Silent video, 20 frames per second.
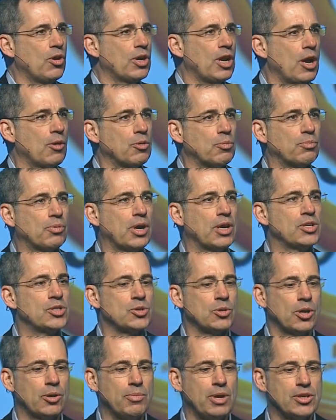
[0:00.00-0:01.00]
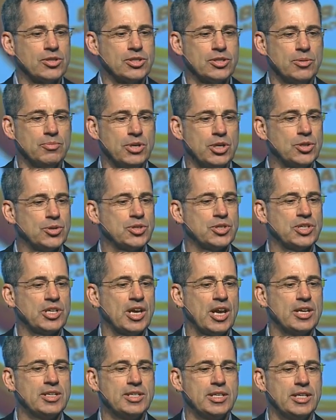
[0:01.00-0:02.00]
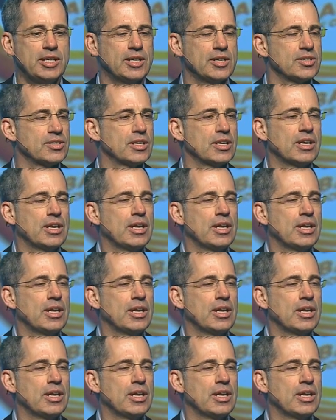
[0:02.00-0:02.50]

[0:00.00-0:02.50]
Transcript: and I were brainstorming about some interesting ideas.